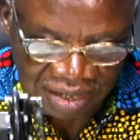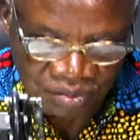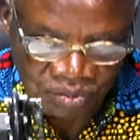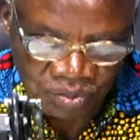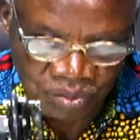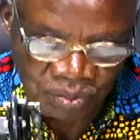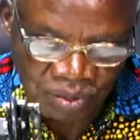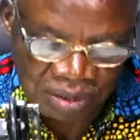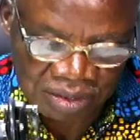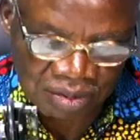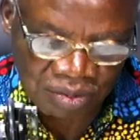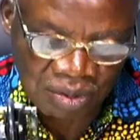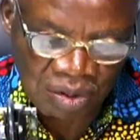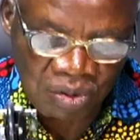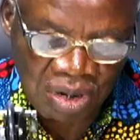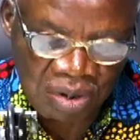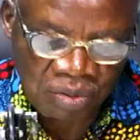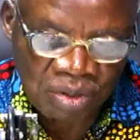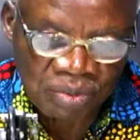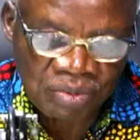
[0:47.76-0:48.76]

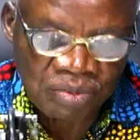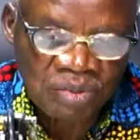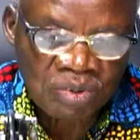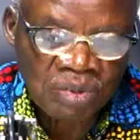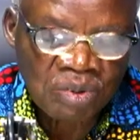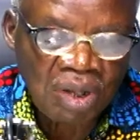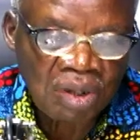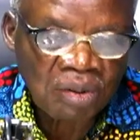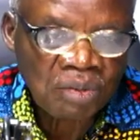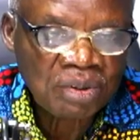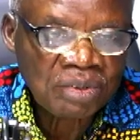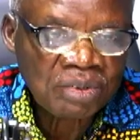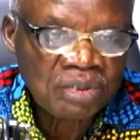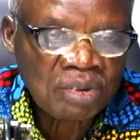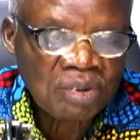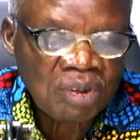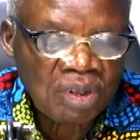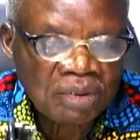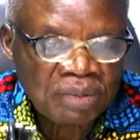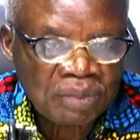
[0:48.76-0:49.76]
What could do? I could
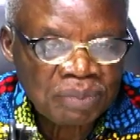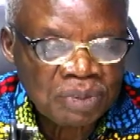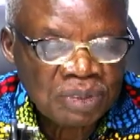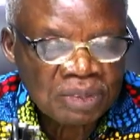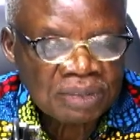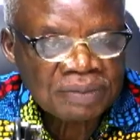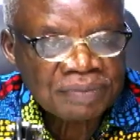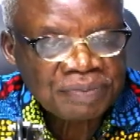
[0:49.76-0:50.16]
do hard more.